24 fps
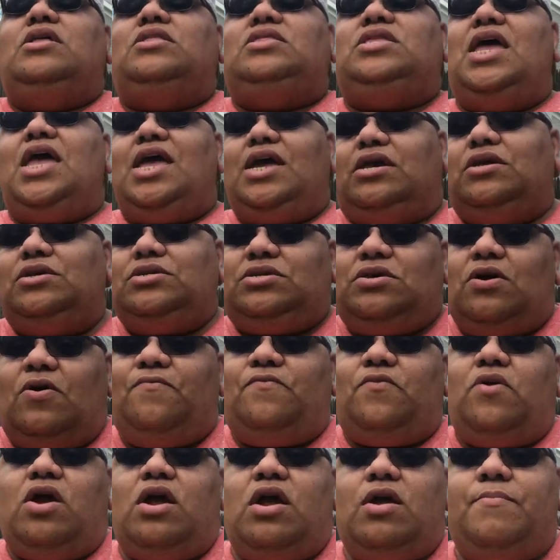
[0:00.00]
Thank you so
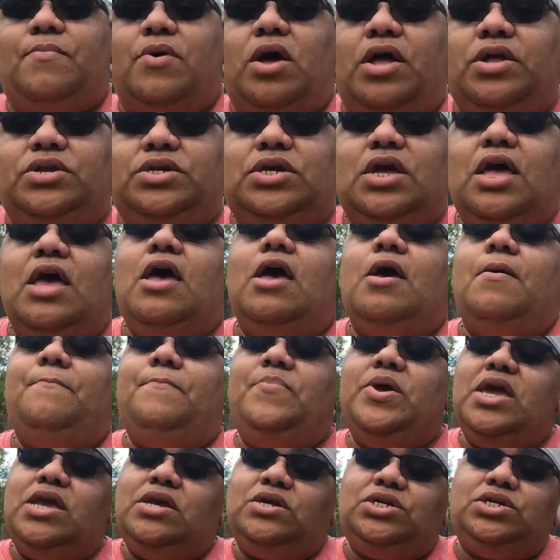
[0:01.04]
very much.
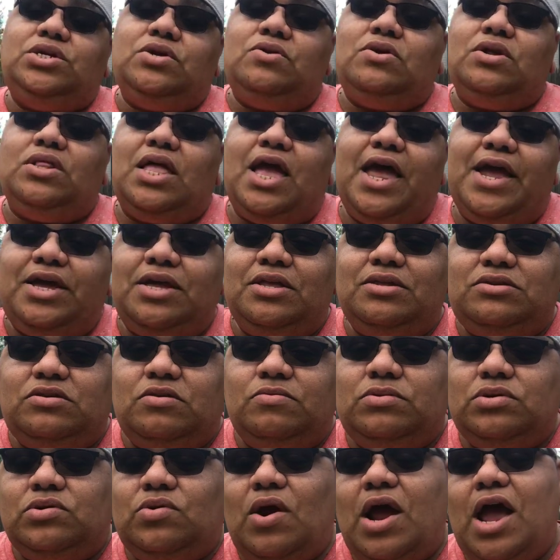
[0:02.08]
Be sure to like and
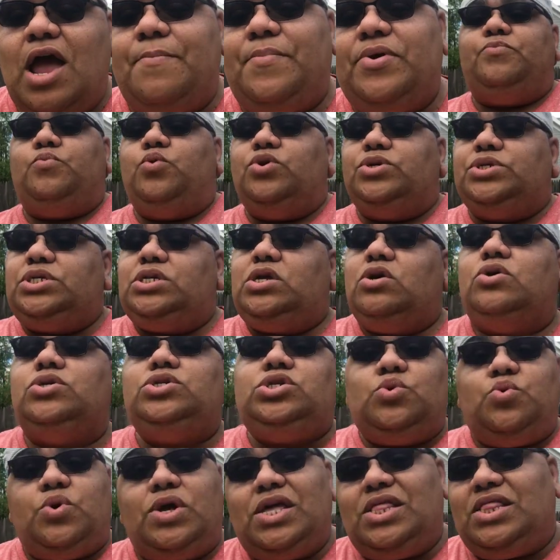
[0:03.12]
subscribe. We're still
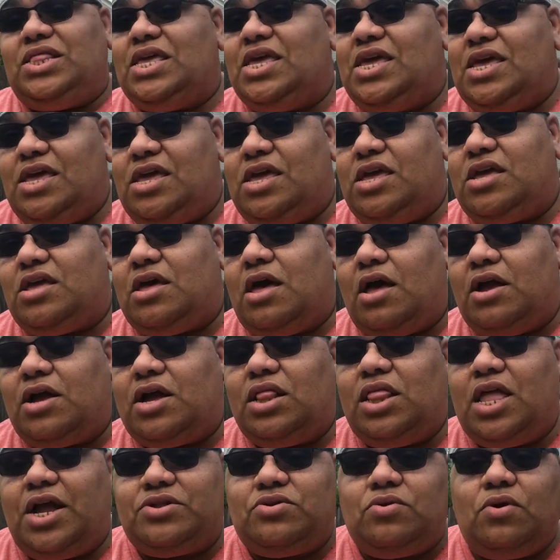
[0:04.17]
doing the uh,
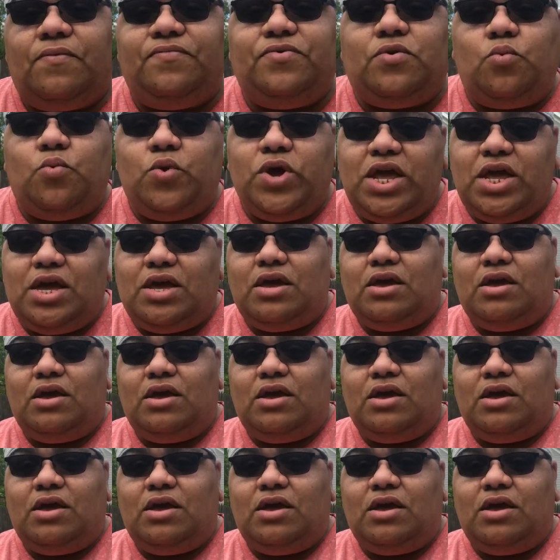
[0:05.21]
Collector of the Week.